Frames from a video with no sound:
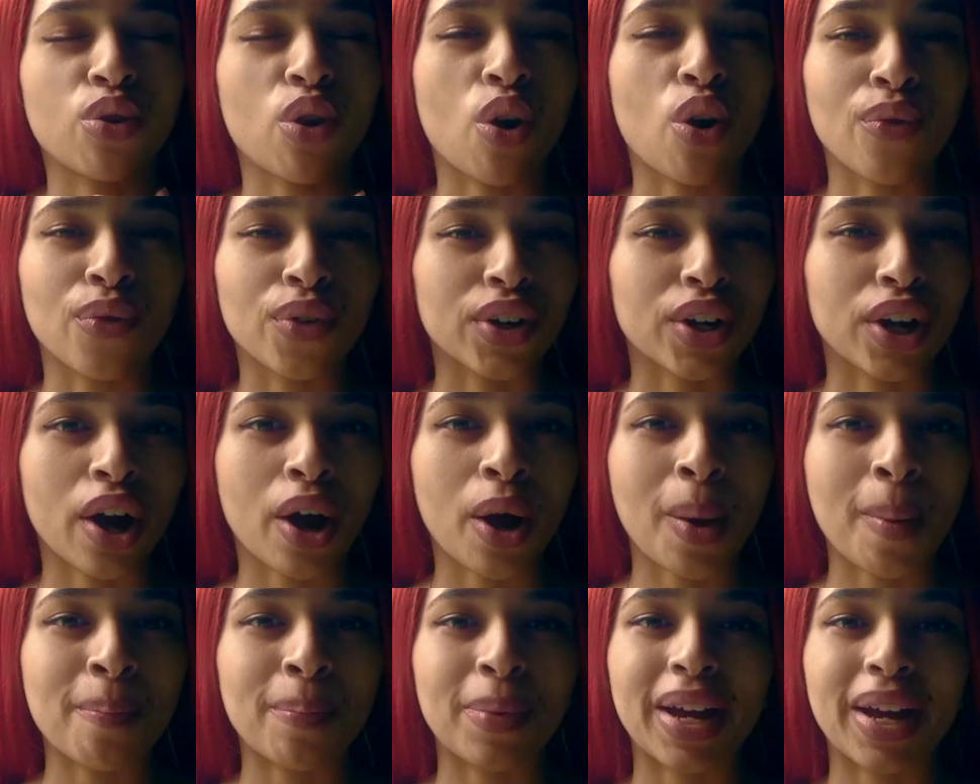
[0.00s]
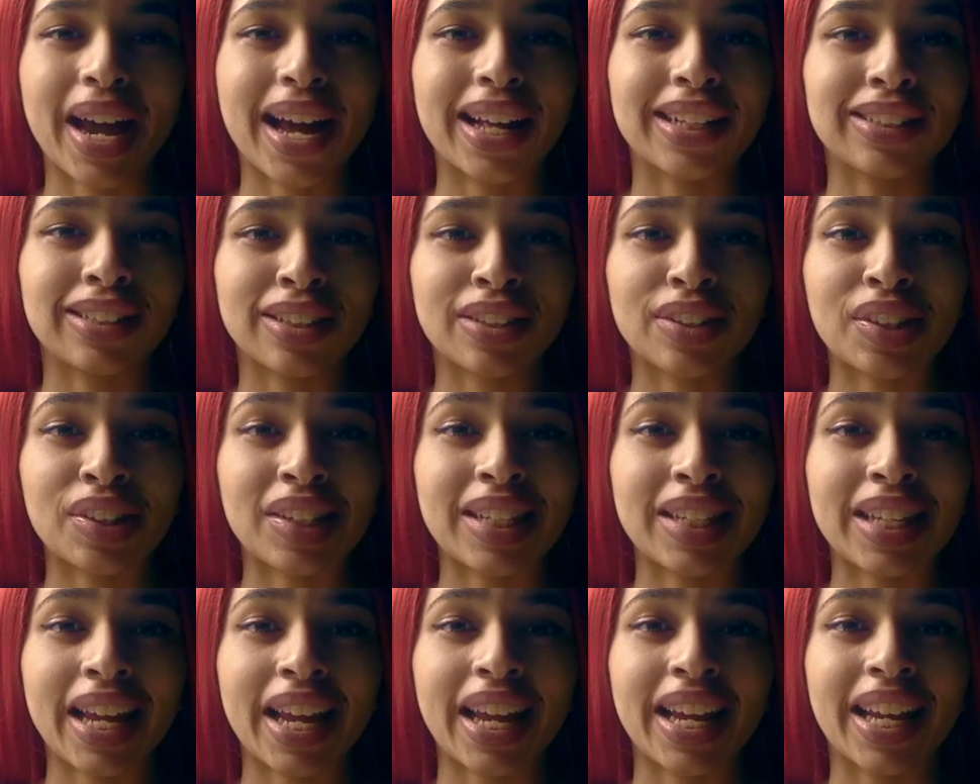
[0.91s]
overcome, but at the end of
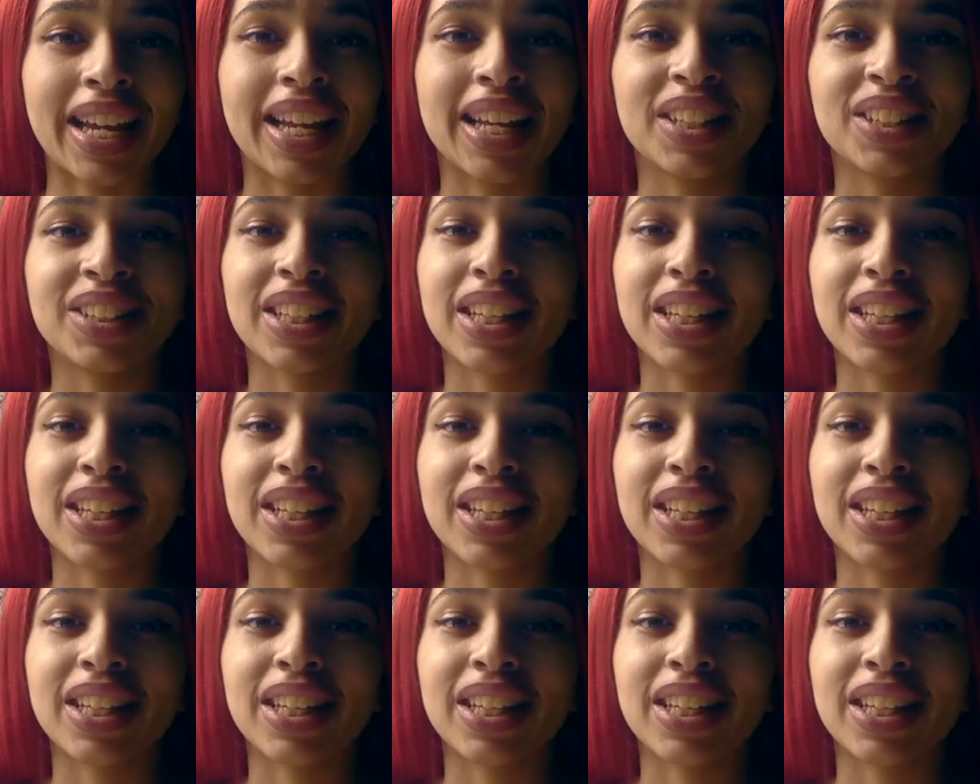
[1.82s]
the day,